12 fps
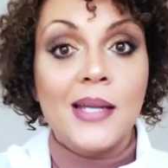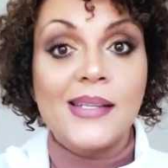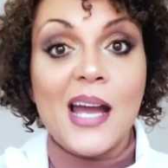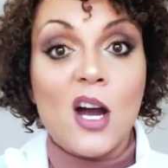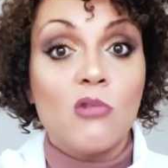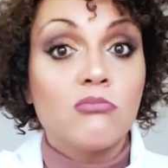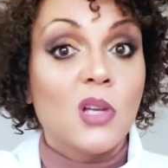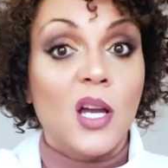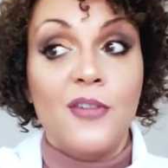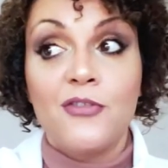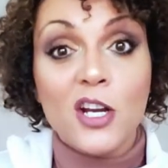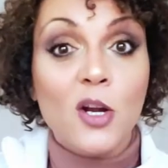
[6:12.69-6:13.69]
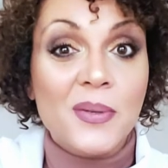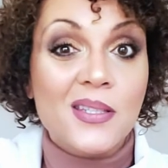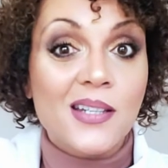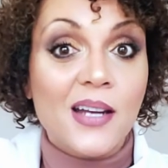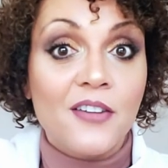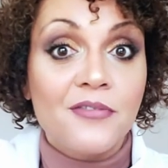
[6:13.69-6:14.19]
Now, if
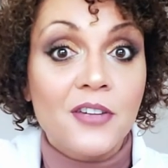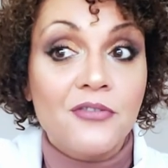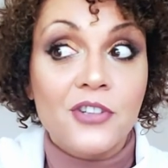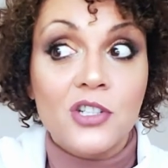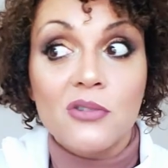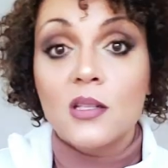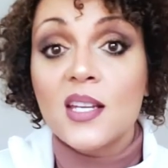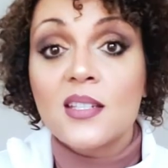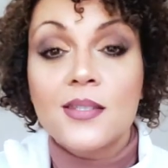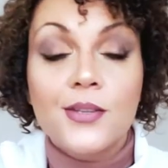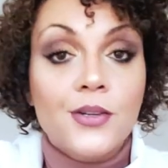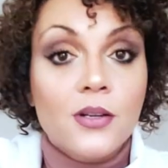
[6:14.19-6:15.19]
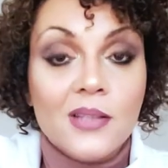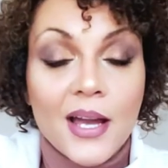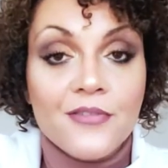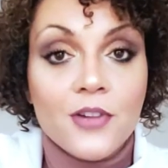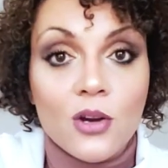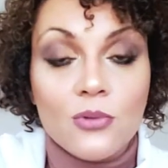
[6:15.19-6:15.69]
therapy's not a fit for you, consider a
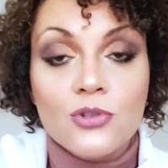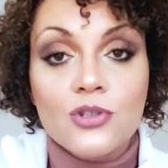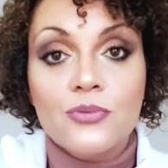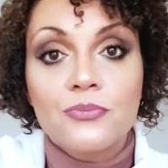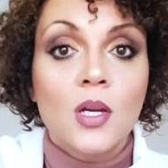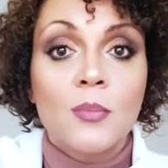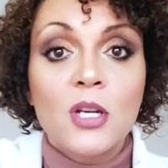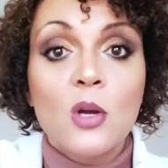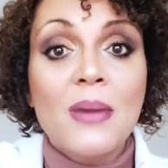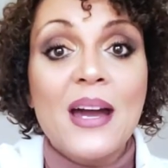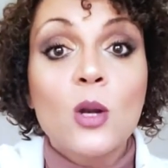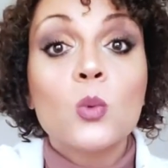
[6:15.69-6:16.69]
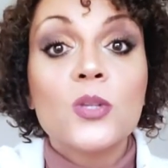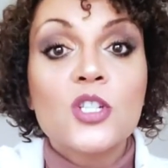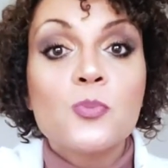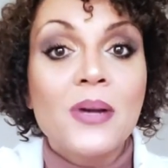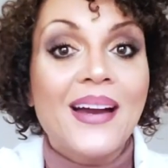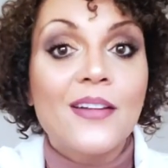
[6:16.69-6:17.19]
life coach. But no matter
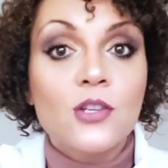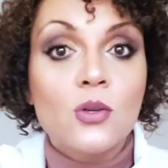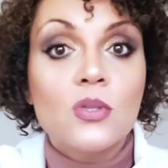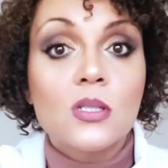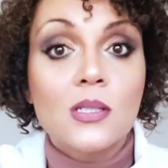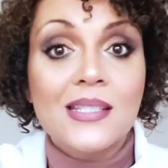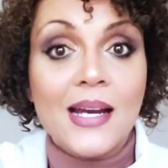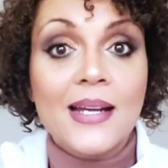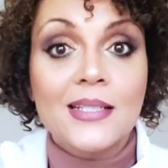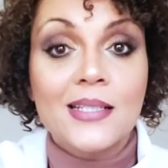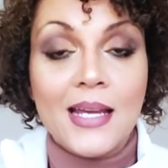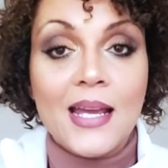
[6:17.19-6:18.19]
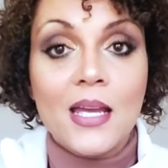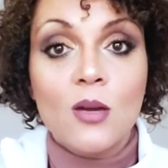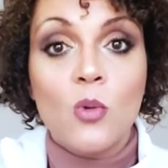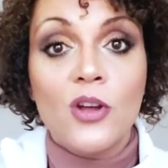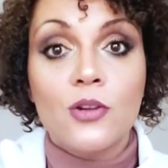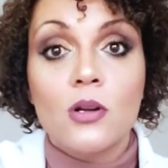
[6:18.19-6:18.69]
which path you decide to take,
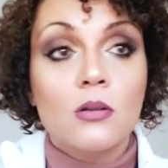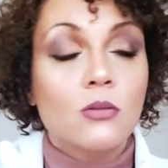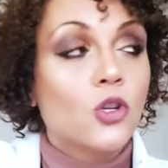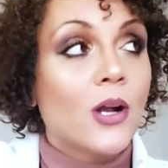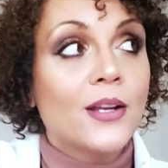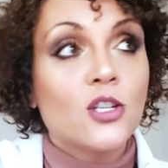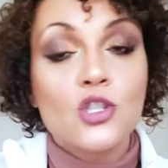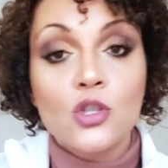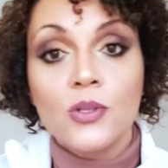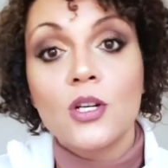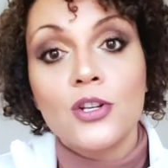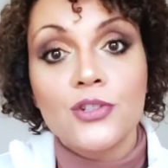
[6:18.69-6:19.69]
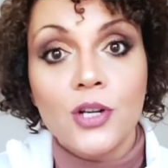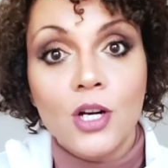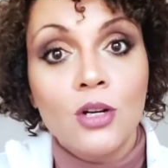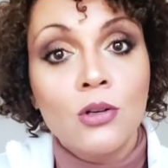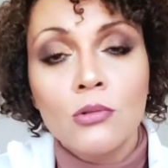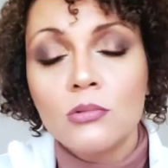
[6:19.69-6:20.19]
whether trying to do it on your
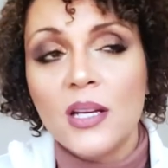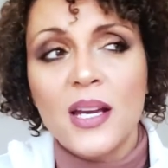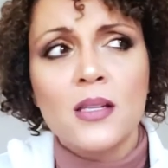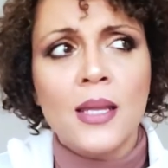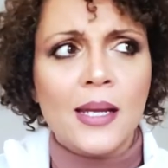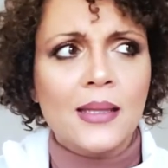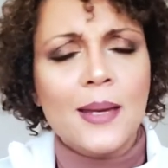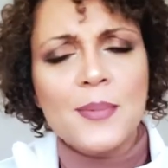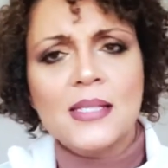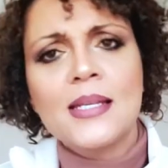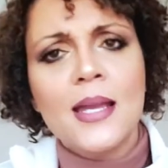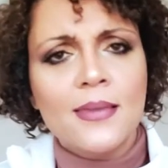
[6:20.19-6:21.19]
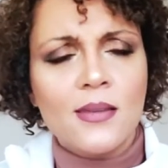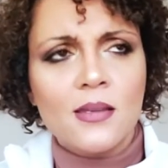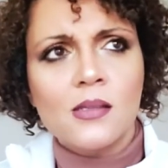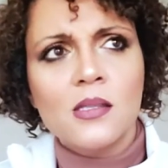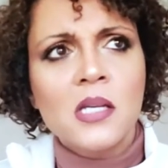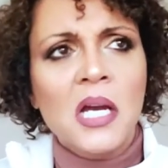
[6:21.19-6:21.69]
own and like, let me take
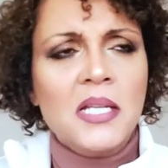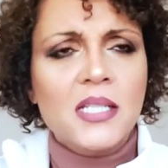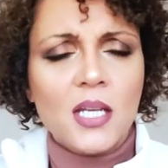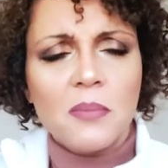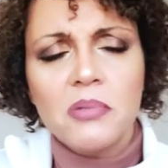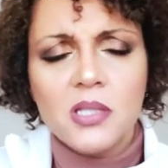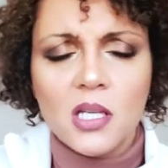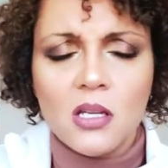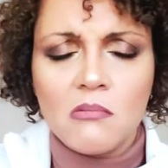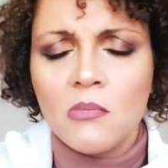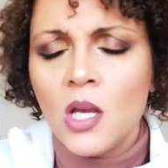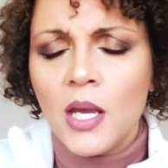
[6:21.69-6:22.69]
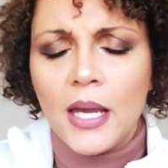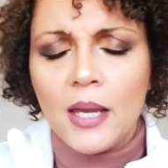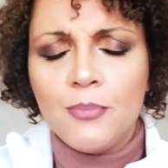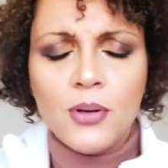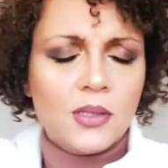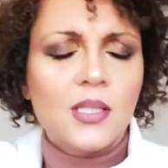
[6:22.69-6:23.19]
these tips and,
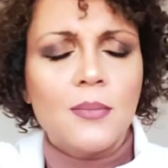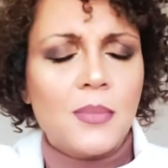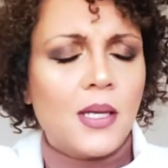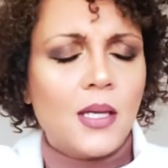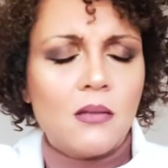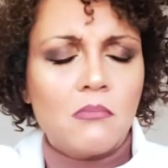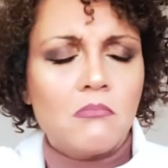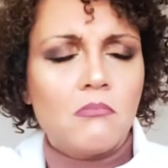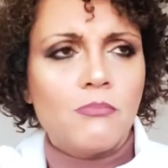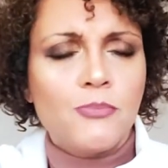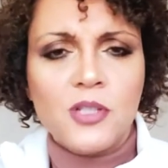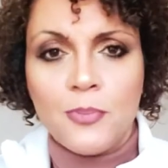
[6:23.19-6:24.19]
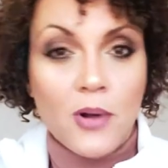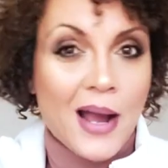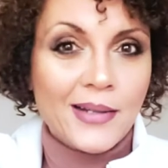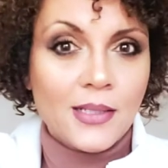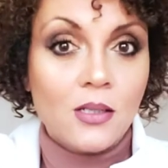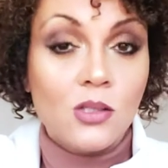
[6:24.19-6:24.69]
and put them in to
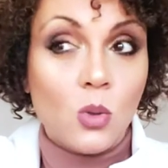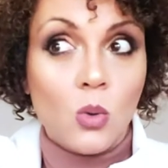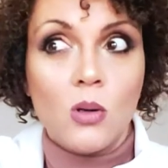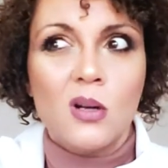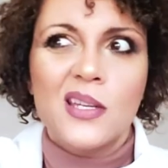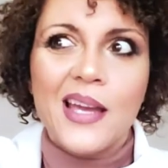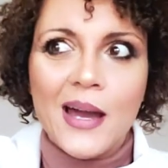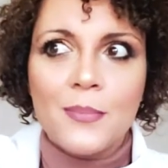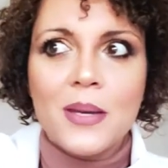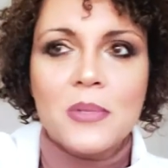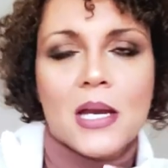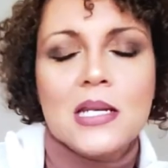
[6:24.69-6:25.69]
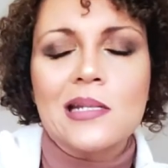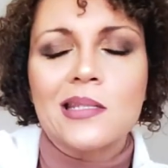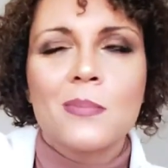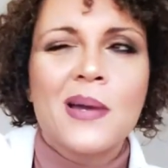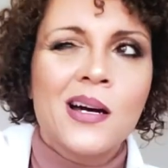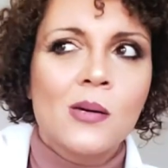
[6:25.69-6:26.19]
practice, or yeah, maybe I
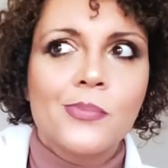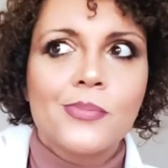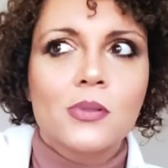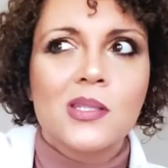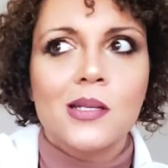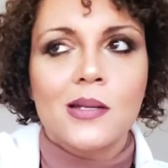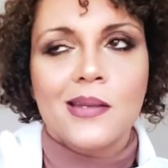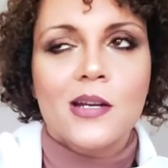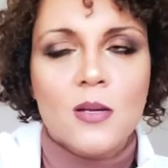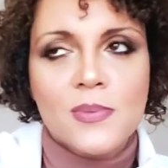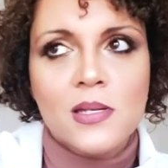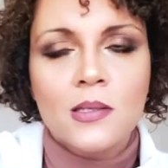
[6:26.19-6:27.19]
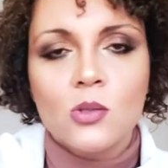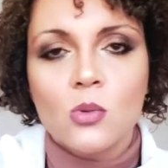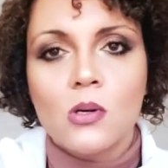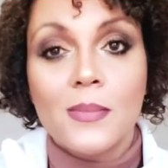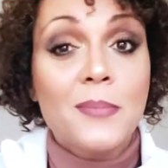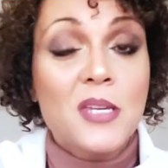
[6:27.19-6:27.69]
need some help seeing a therapist,
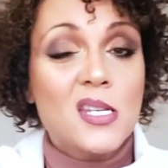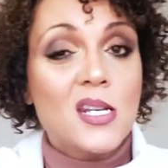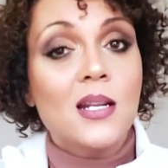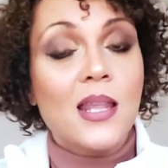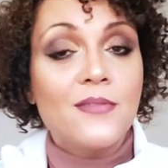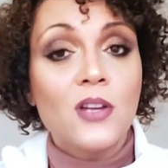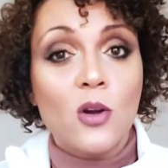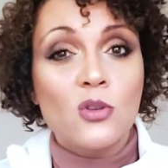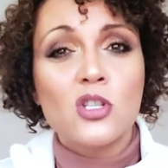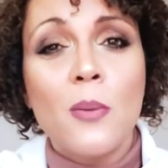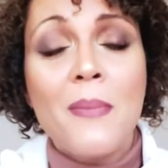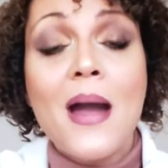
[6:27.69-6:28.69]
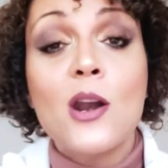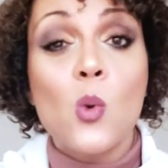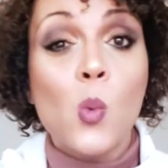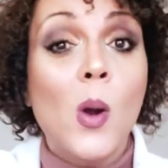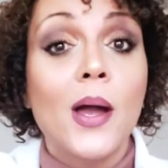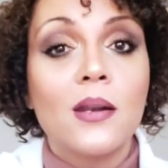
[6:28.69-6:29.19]
or maybe you need a life coach. No matter
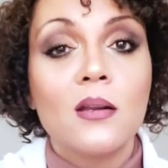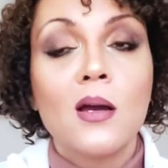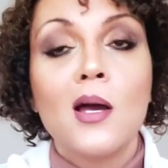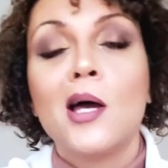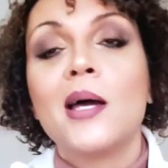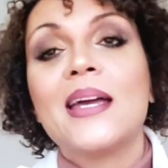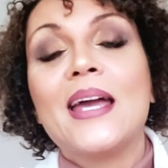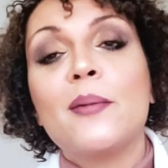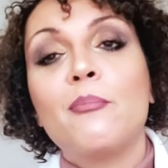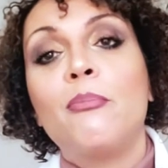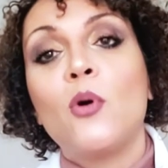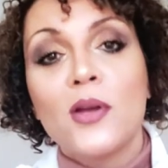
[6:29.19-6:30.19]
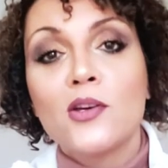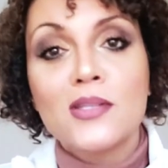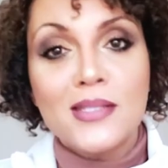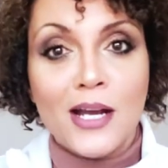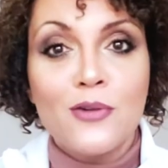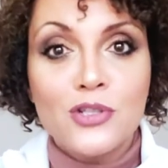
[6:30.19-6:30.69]
what it
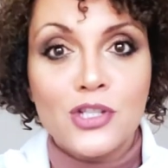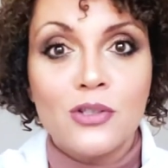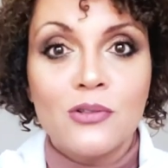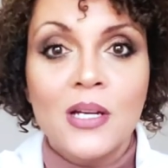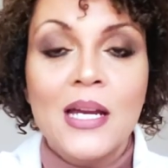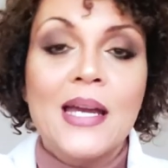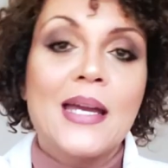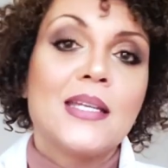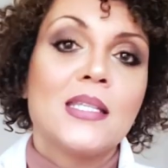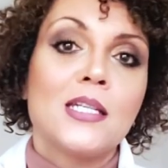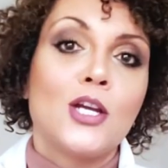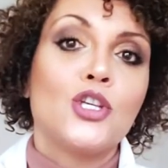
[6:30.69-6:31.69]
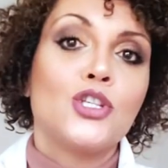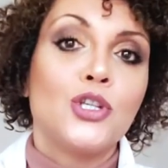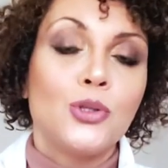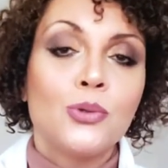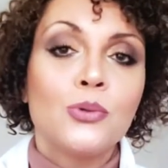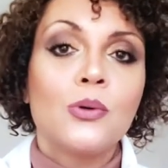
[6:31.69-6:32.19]
boils down to is that
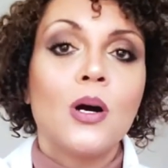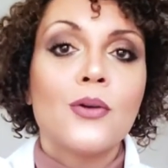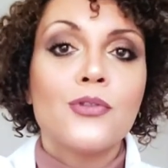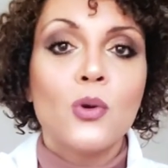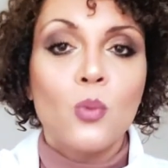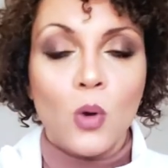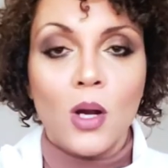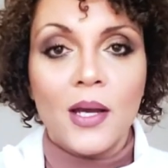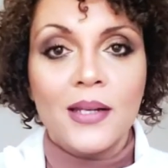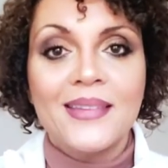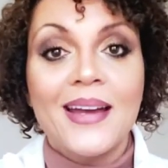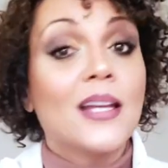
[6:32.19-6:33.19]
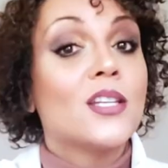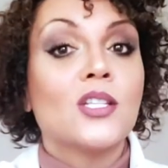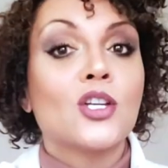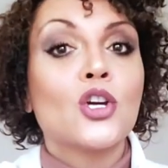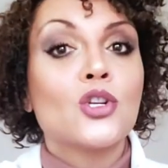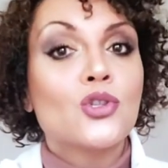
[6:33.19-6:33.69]
you are the one that is
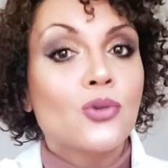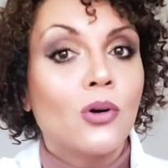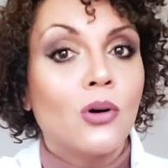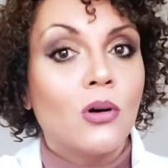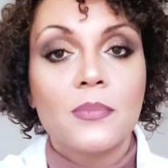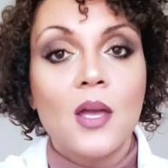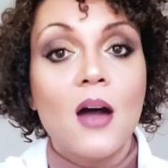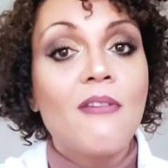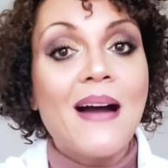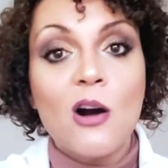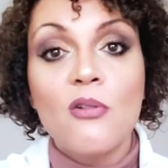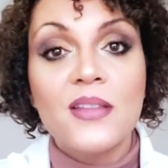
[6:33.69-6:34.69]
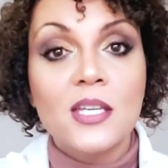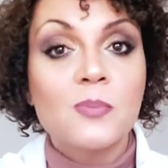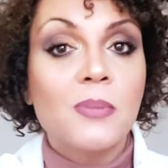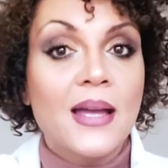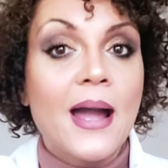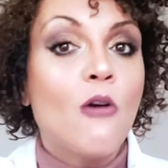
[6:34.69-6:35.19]
in control of how things
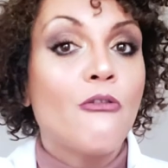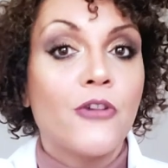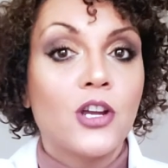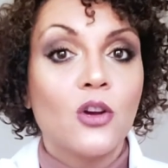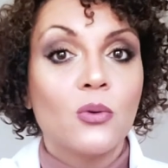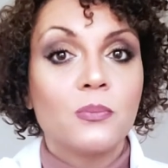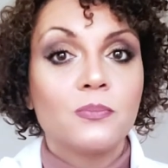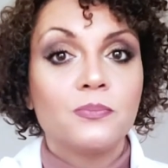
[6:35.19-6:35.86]
play out for you.